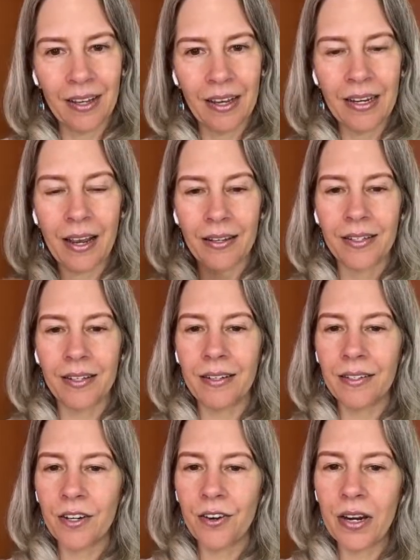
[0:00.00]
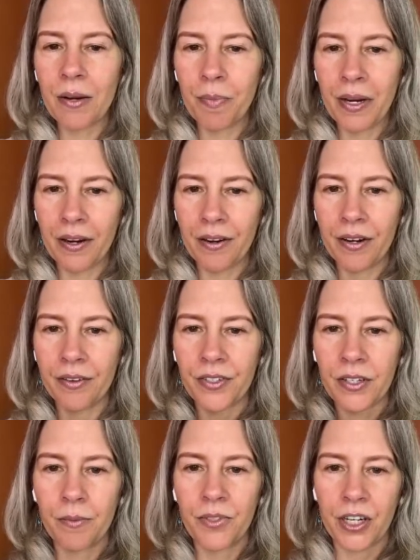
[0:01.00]
Yes, it is a great pairing of
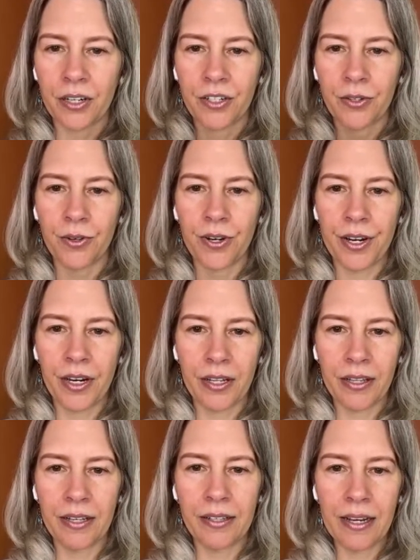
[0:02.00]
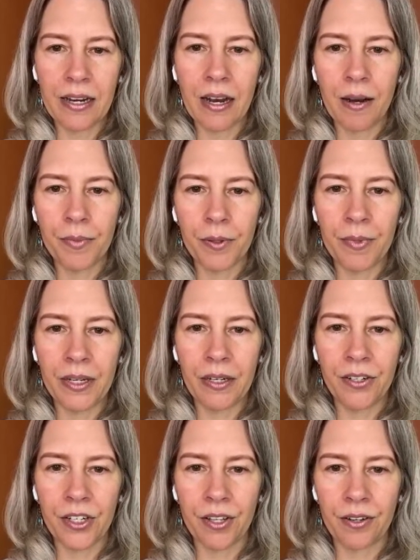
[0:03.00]
subjects, Tori, and I think they complement
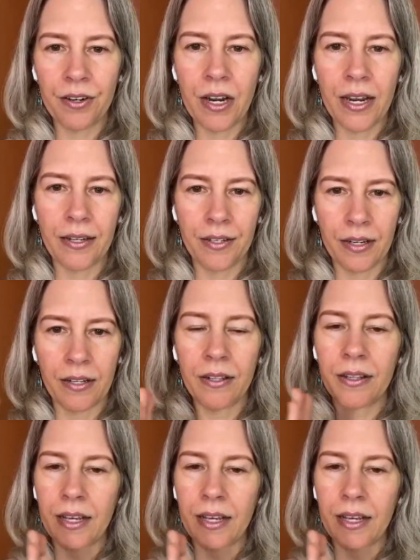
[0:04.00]
each other nice. And